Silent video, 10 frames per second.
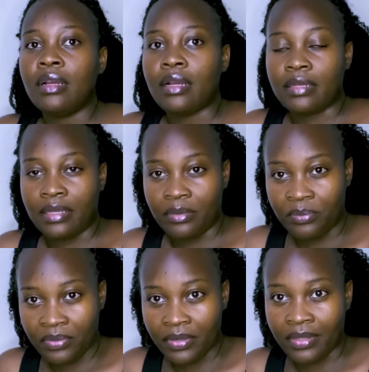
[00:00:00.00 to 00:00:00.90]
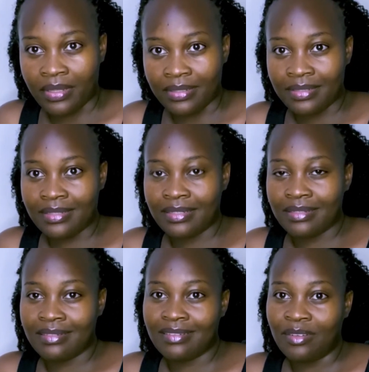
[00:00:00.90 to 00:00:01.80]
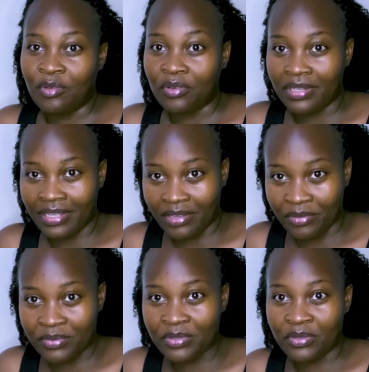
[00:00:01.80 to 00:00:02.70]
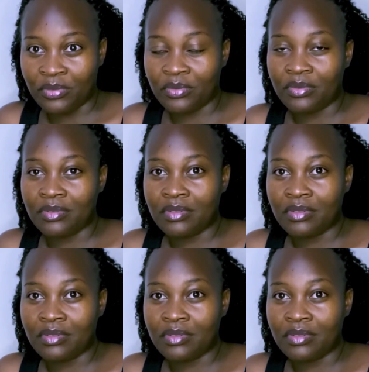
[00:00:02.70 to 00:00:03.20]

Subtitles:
And I pray that God helps you.